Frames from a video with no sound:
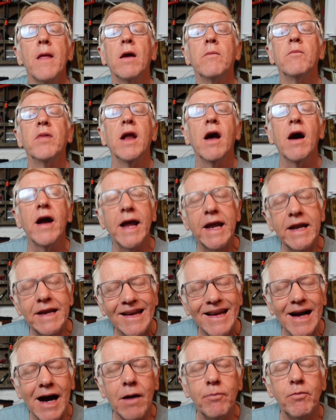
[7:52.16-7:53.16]
But I
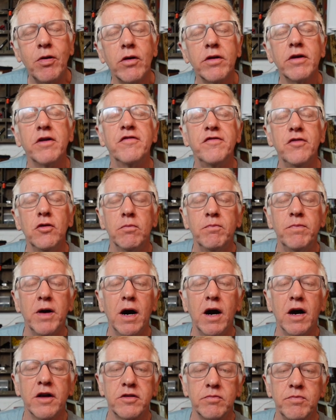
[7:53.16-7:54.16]
ended up on a
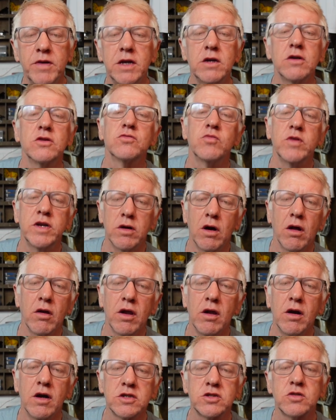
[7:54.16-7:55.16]
footpath because we got
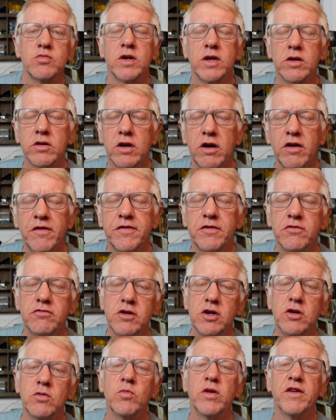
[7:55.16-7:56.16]
lost, we got off the
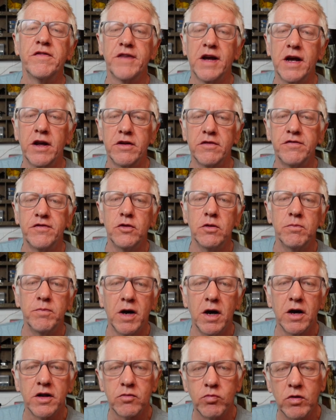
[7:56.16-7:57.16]
route, we found a
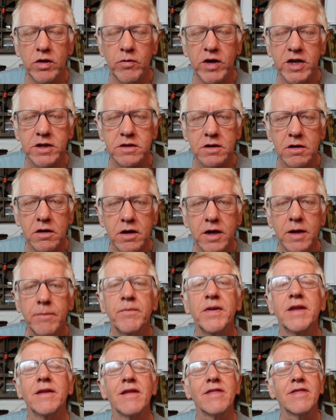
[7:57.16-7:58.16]
footpath, we went along it.
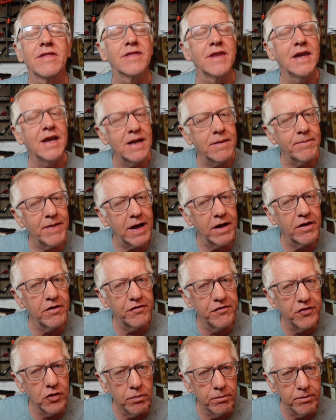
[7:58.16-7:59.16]
And the thing about a
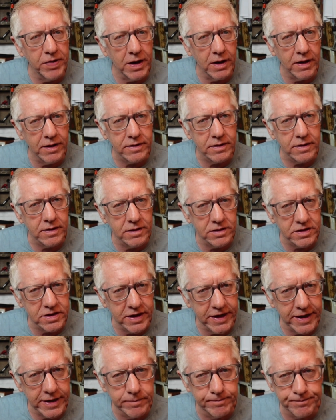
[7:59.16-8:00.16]
footpath, you
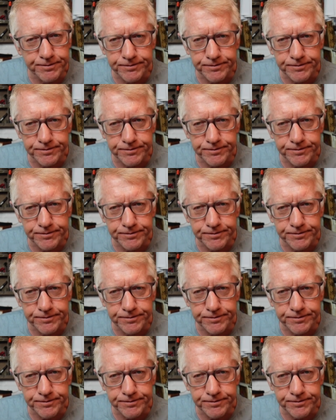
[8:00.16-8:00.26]
see,